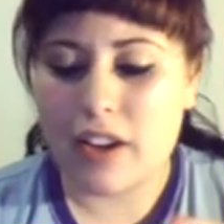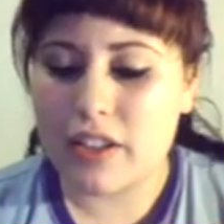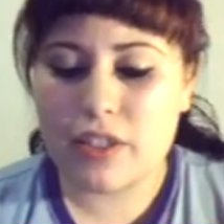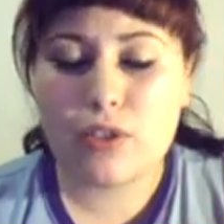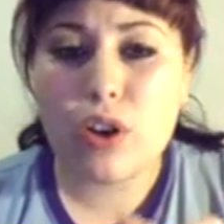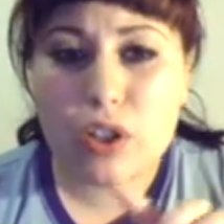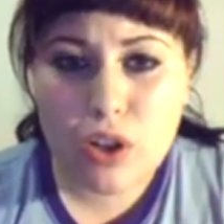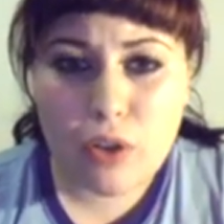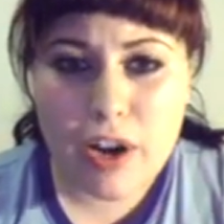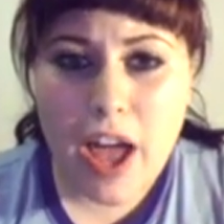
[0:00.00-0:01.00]
you've got
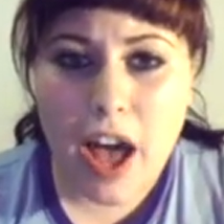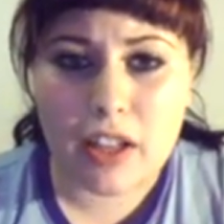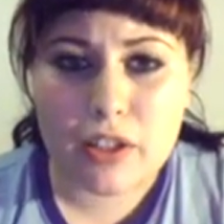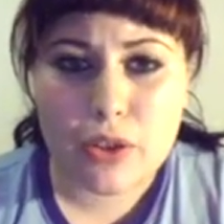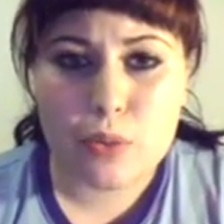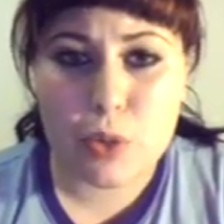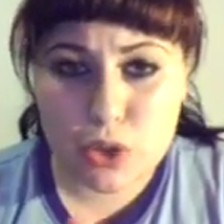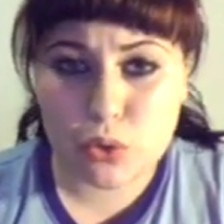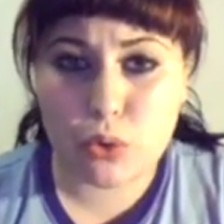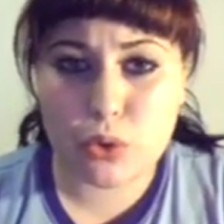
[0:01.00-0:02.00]
L'Oreal,
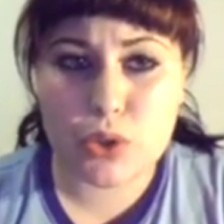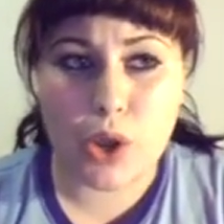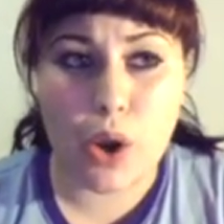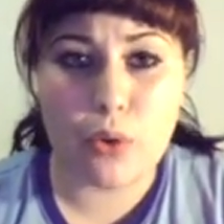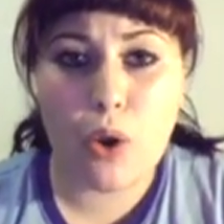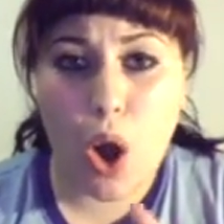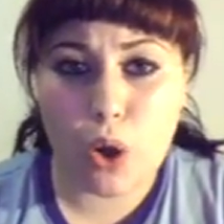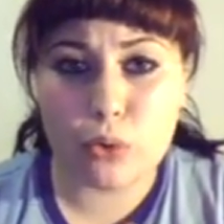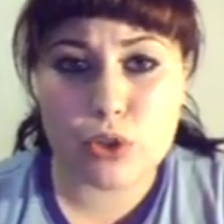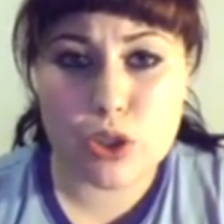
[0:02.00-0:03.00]
which also
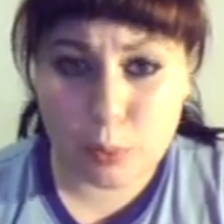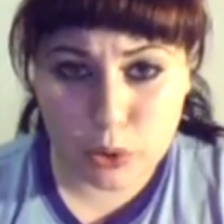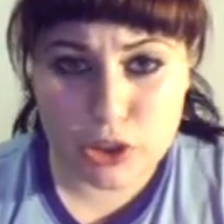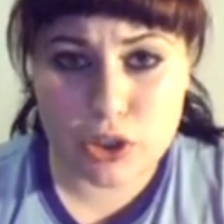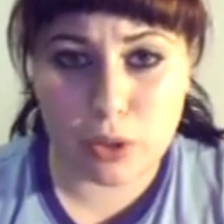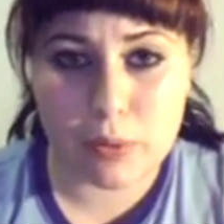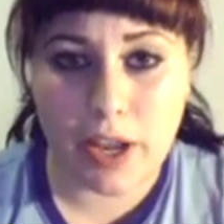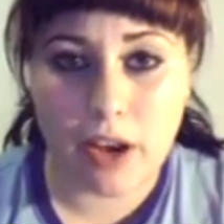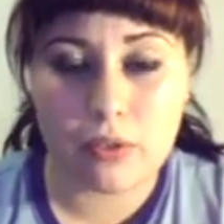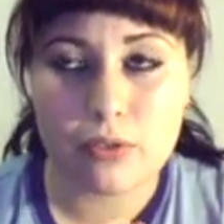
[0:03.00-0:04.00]
owns the Body Shop
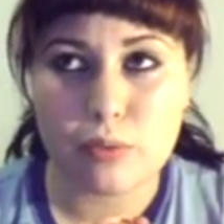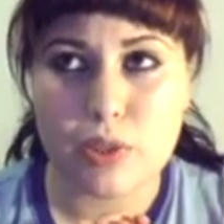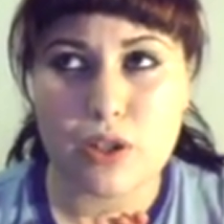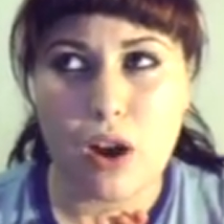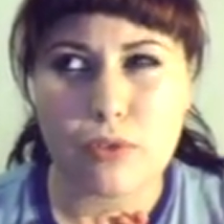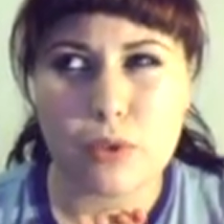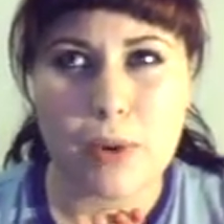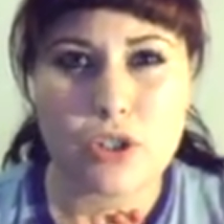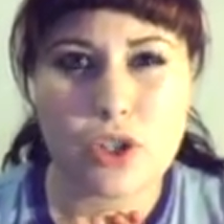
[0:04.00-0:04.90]
now, which after about